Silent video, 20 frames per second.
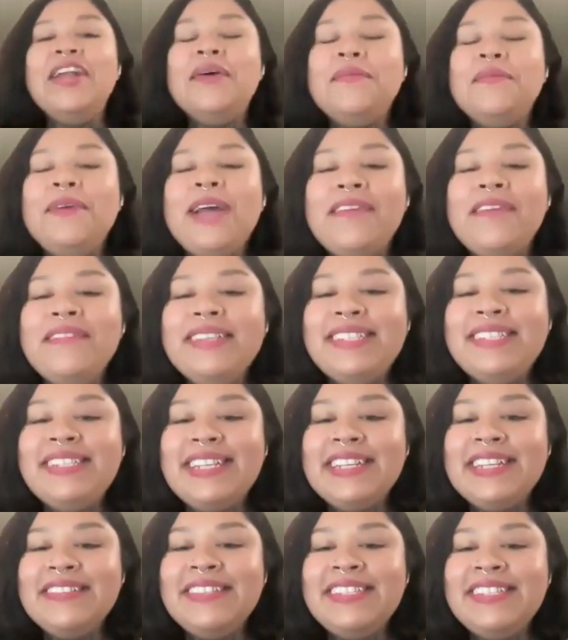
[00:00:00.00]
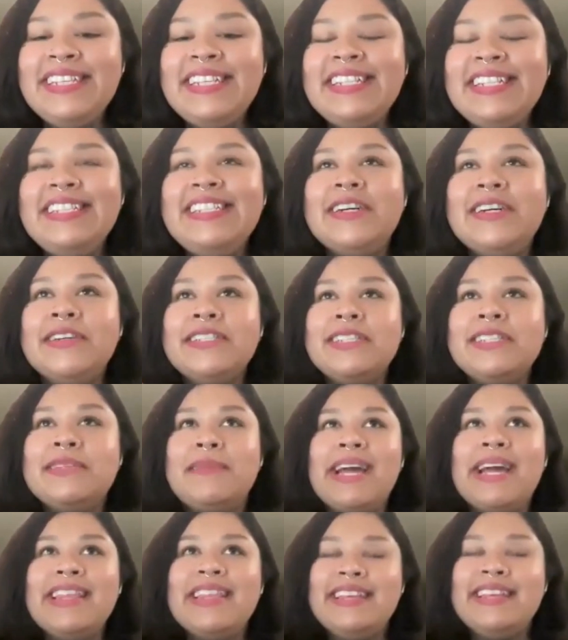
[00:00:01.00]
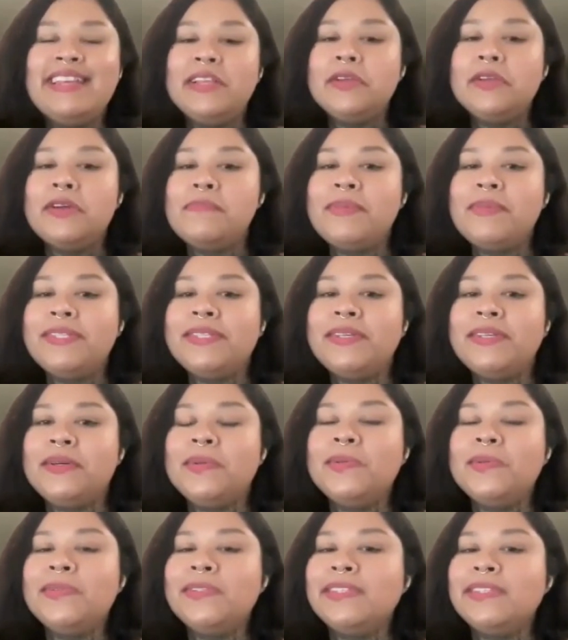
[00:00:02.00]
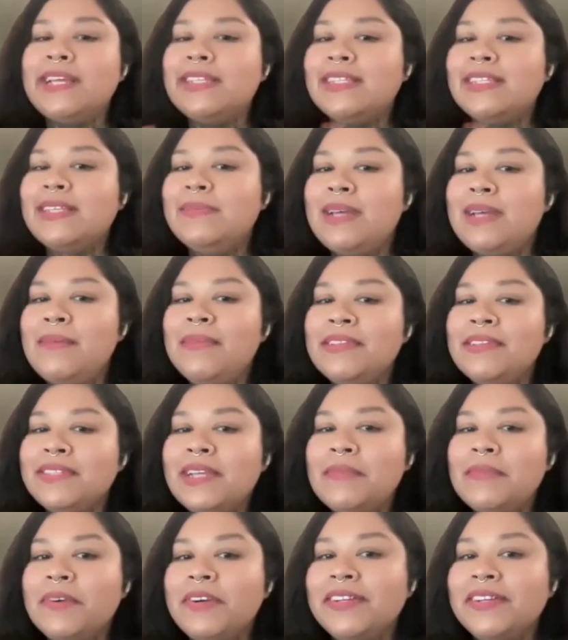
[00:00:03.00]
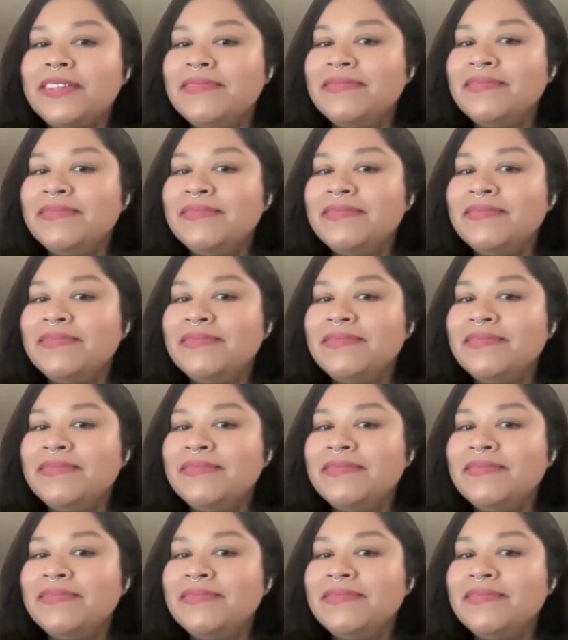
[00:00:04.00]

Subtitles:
I know we haven't seen you since our Smiley Killer episode, which was like sometime in the summer.